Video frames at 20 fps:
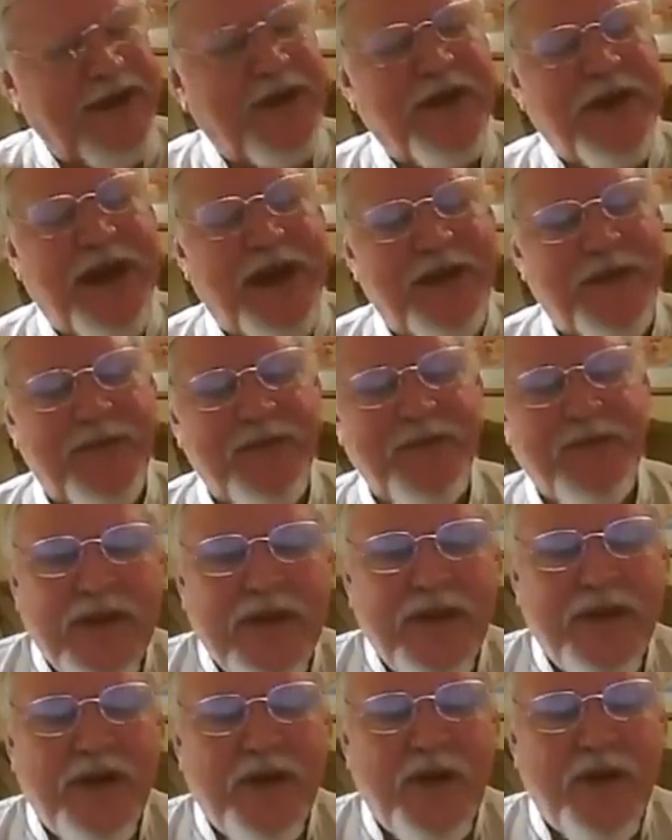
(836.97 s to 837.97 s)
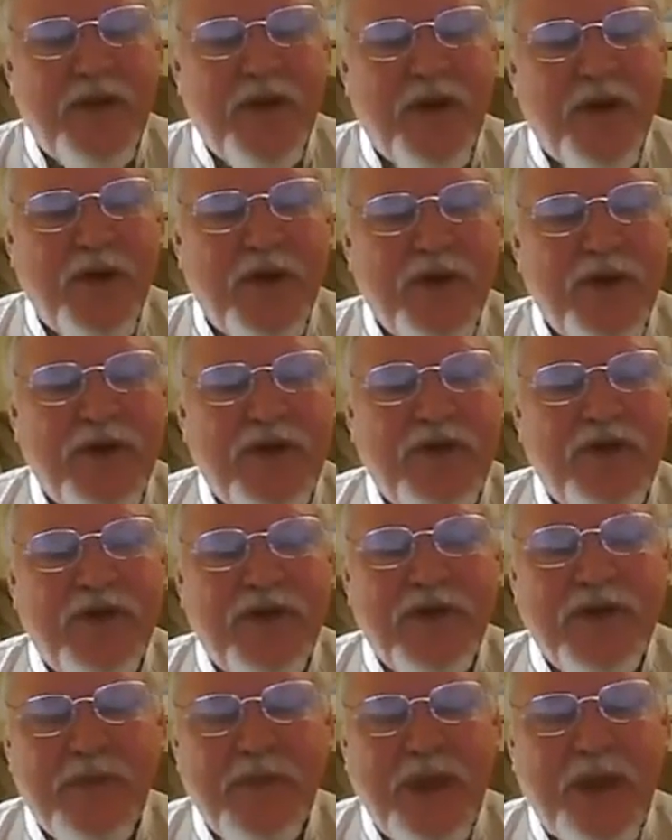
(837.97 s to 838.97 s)
internet,
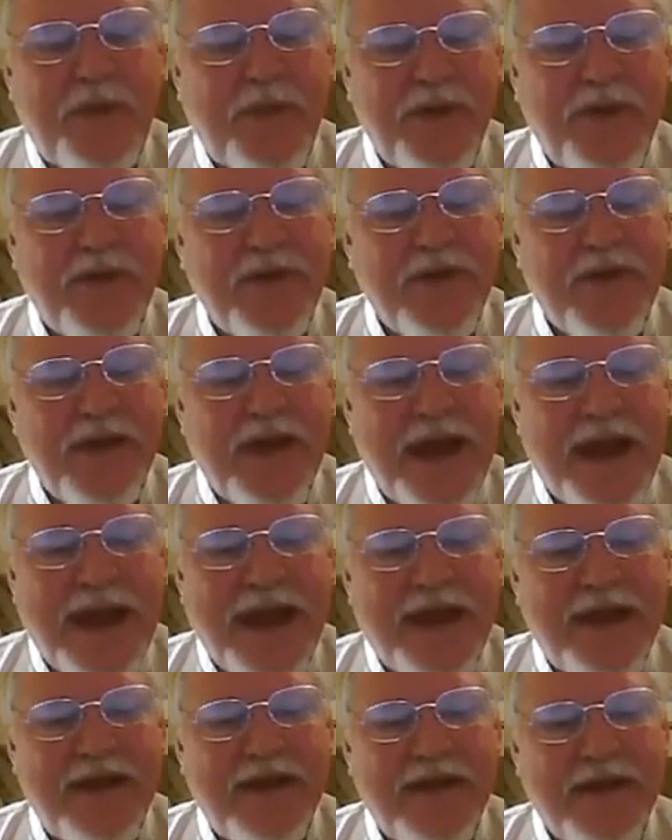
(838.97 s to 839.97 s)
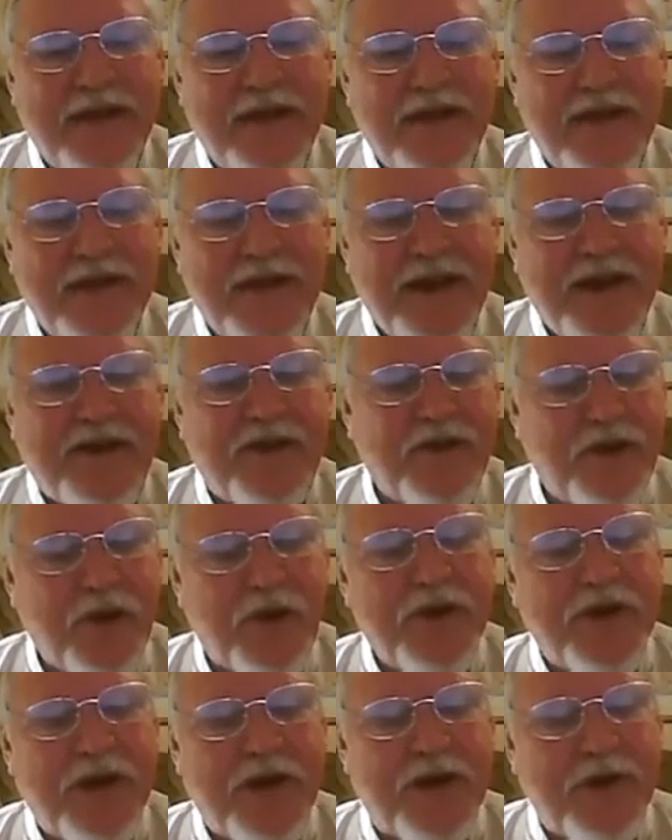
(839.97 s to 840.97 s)
those people had
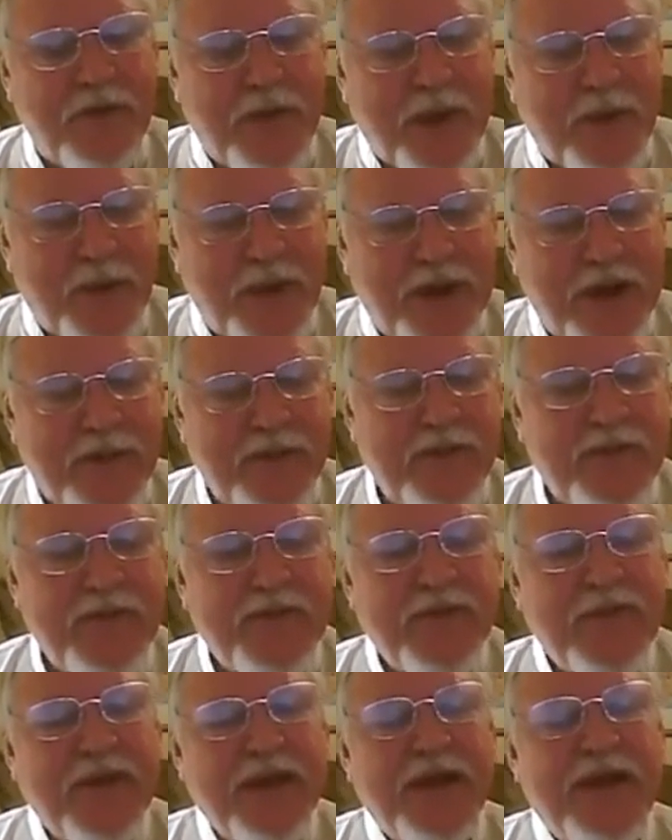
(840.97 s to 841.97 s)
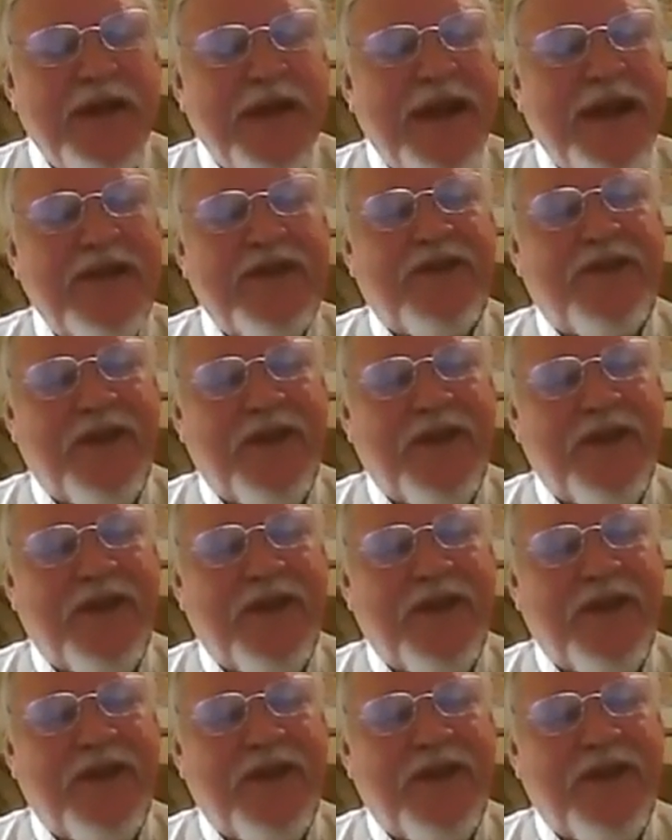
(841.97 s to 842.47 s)
extraordinary memory and